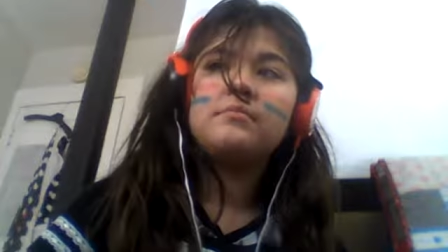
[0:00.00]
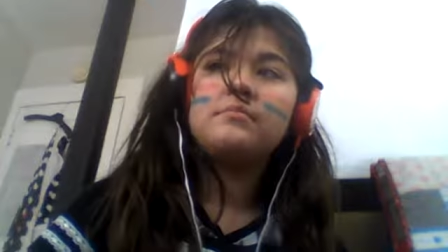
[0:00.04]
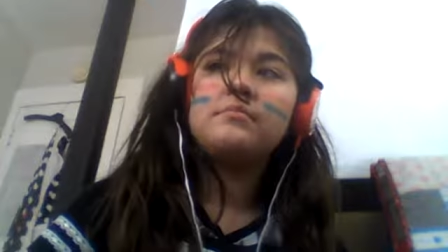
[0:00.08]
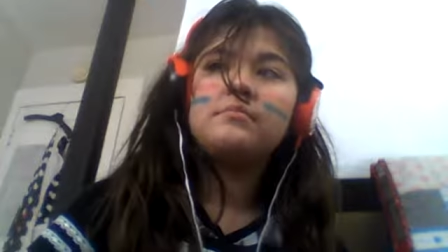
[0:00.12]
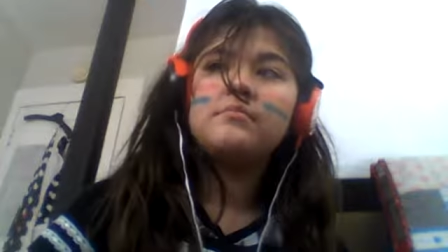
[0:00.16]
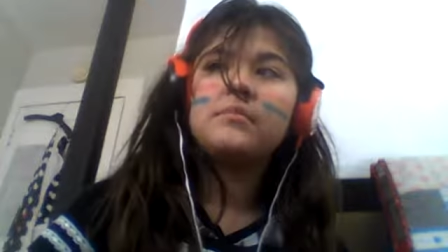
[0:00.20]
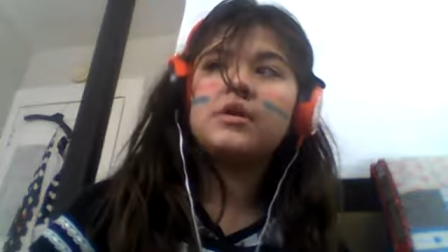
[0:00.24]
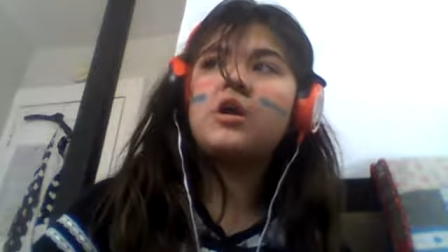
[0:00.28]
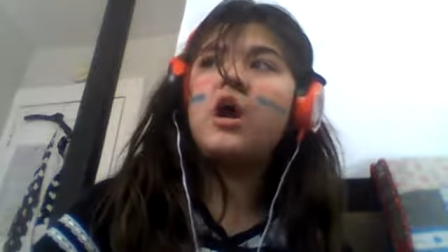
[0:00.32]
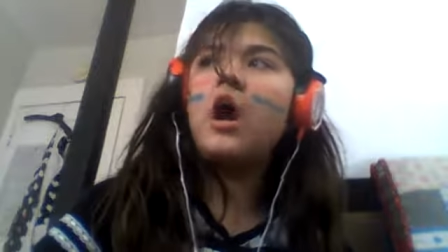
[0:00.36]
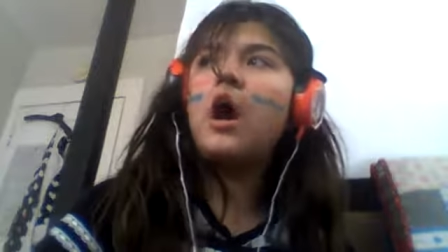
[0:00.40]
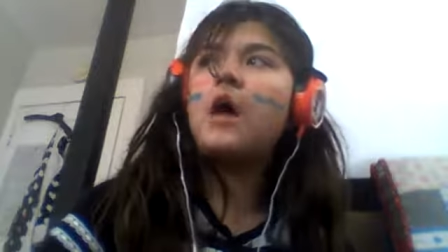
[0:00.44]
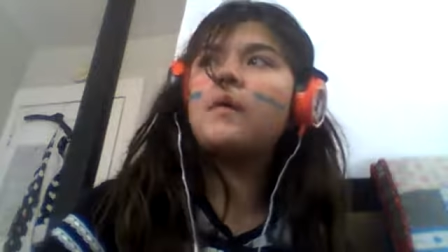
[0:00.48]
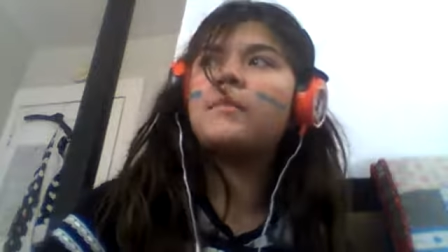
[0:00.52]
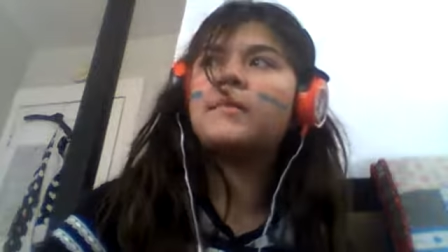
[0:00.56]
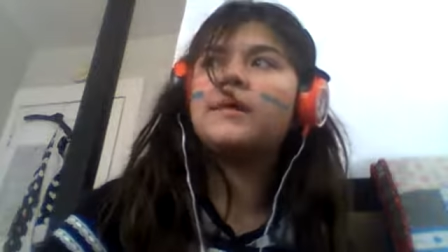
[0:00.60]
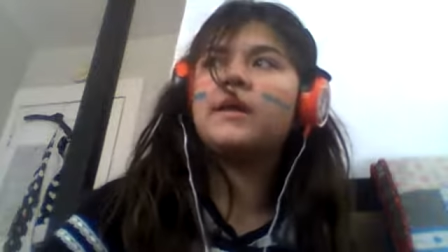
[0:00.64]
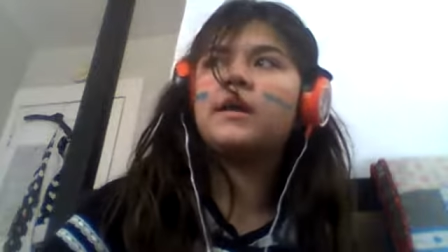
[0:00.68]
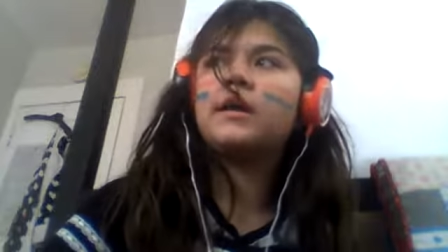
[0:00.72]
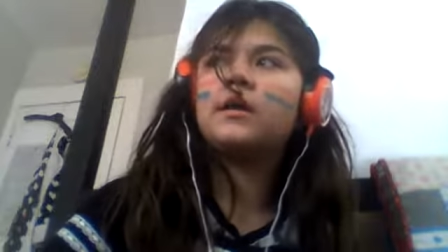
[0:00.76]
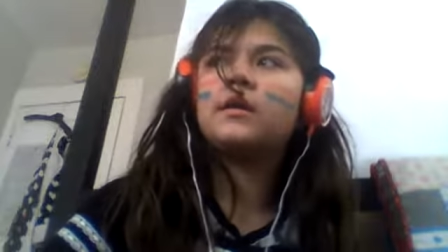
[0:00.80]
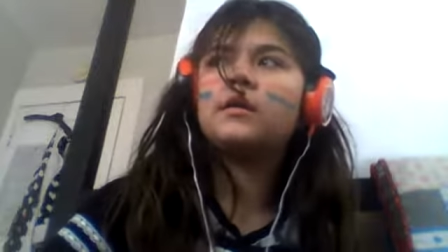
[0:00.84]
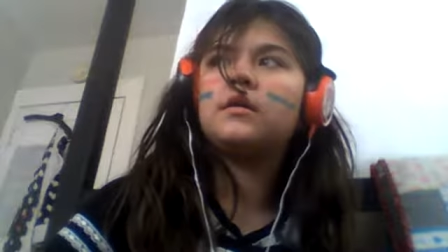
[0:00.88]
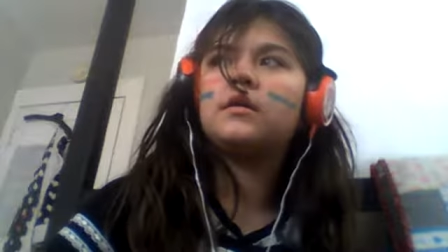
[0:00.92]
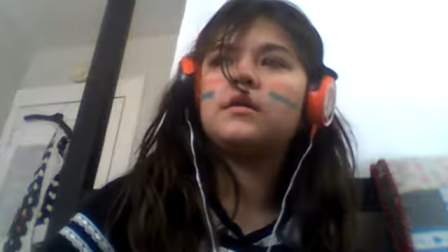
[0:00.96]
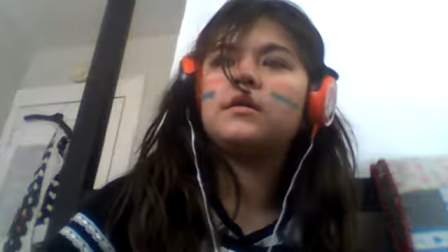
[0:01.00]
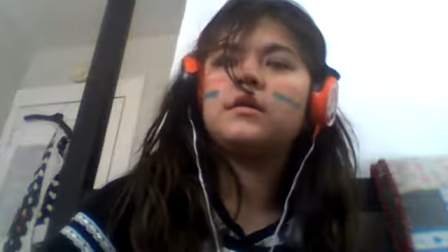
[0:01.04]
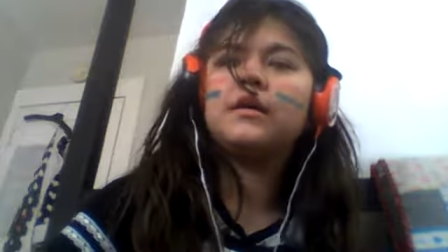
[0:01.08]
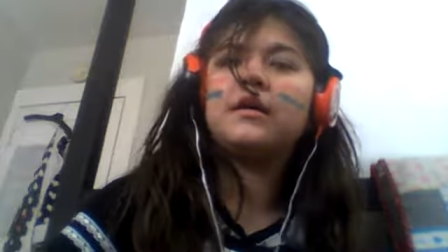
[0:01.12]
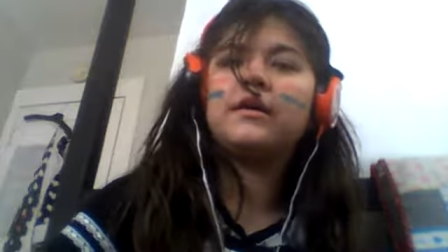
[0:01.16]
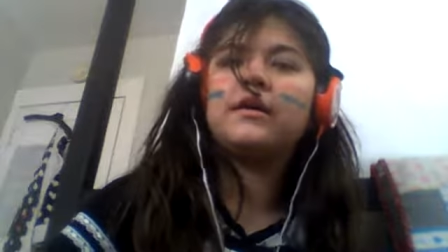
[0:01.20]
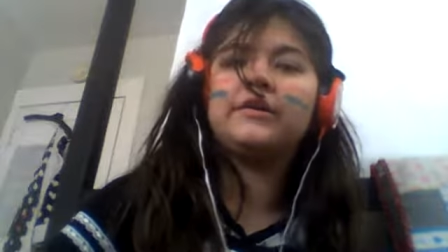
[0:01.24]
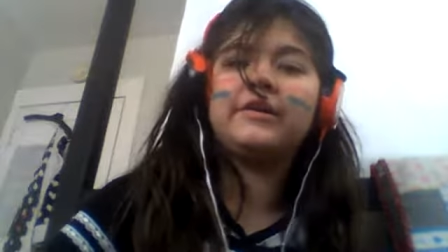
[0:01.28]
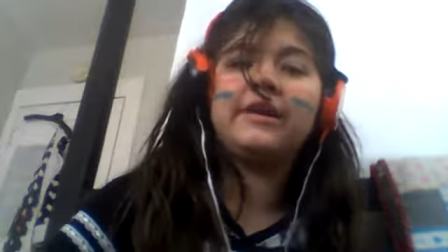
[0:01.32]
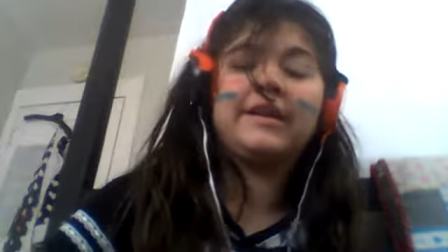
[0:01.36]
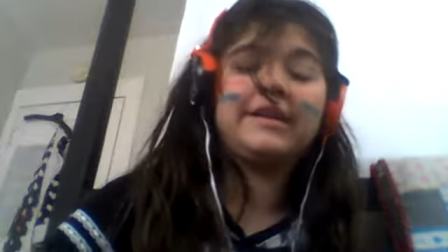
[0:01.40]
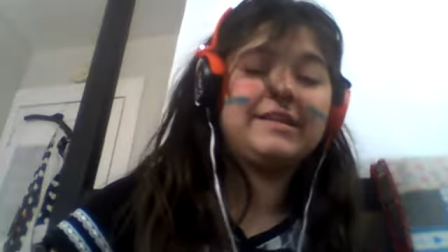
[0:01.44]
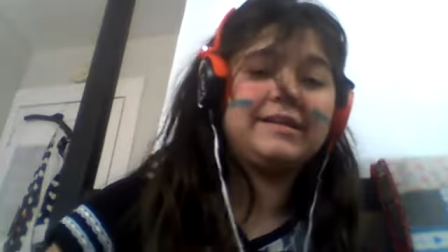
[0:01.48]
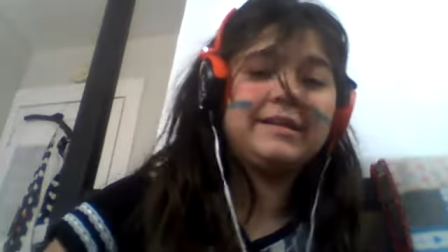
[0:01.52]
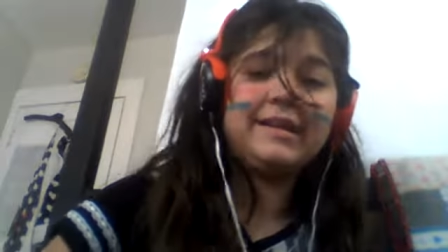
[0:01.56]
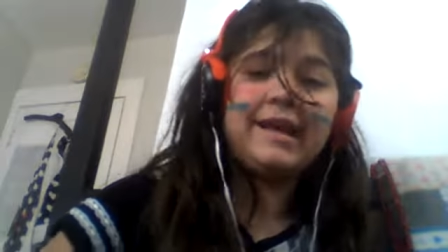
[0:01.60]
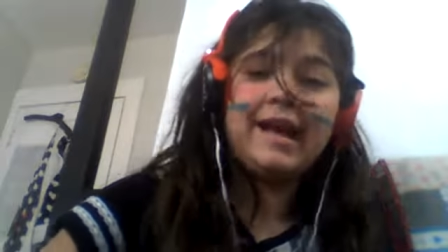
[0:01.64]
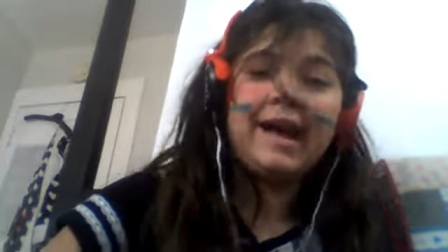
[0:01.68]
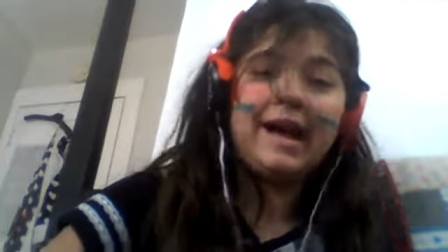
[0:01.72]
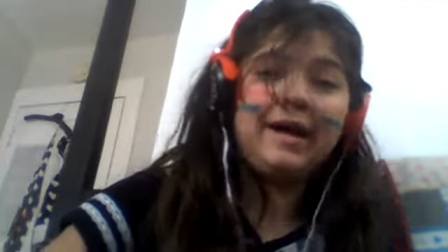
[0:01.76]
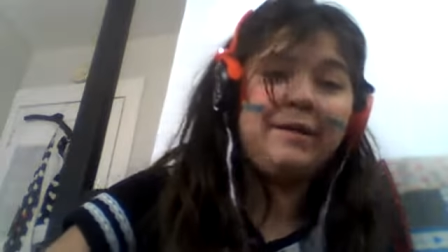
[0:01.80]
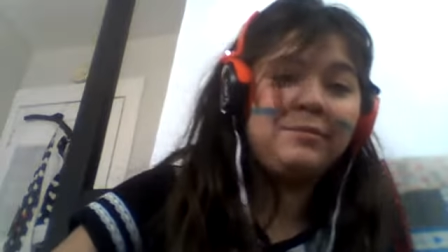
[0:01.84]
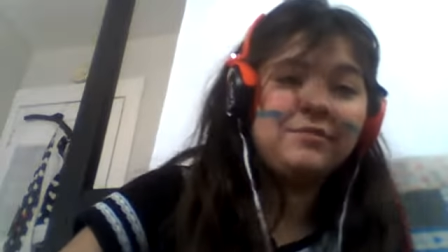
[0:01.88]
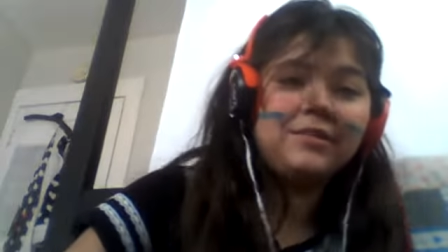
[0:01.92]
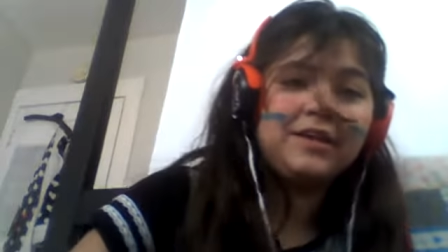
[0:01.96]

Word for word: Megami. Okay, yeah.